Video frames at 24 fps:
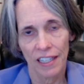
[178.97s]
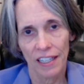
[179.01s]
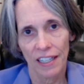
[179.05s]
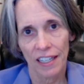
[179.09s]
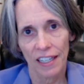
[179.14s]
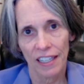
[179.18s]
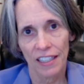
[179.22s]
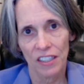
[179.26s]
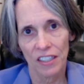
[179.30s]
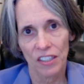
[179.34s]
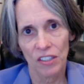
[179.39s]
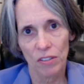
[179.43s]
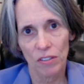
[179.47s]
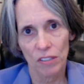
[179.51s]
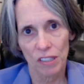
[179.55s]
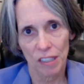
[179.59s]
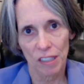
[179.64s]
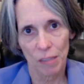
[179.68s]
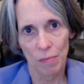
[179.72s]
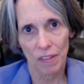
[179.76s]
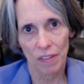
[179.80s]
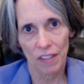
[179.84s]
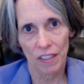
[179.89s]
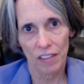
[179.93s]
and do
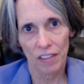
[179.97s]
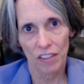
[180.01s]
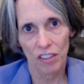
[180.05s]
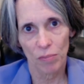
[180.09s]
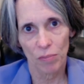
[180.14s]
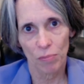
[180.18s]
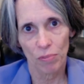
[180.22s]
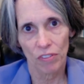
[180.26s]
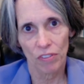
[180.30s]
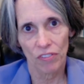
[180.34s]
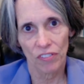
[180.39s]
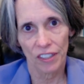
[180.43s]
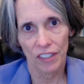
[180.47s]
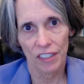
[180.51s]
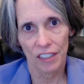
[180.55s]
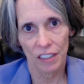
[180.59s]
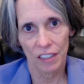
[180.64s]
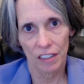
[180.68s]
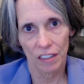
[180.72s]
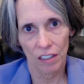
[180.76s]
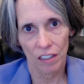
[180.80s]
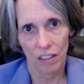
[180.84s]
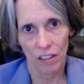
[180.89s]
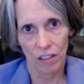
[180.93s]
something to prevent a
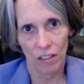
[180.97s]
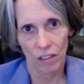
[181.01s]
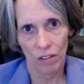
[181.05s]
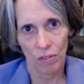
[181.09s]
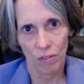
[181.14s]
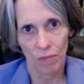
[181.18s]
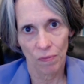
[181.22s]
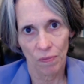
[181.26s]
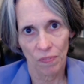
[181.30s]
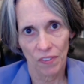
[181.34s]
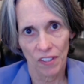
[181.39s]
low.